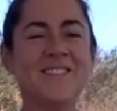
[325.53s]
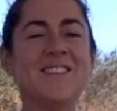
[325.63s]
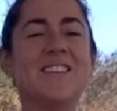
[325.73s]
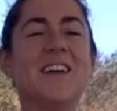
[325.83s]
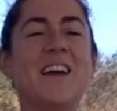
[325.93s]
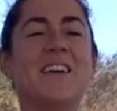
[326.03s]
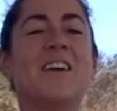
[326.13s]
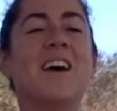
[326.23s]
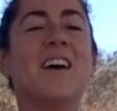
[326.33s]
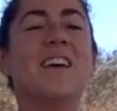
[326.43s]
Let your
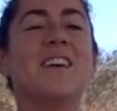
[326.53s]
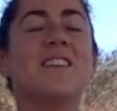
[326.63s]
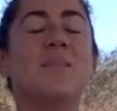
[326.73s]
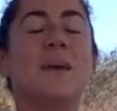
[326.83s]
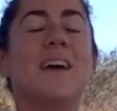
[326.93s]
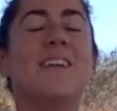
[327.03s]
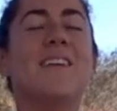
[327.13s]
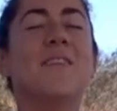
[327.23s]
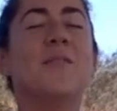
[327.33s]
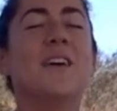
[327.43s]
heart expand
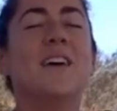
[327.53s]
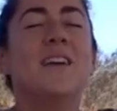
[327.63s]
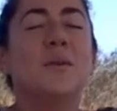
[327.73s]
open.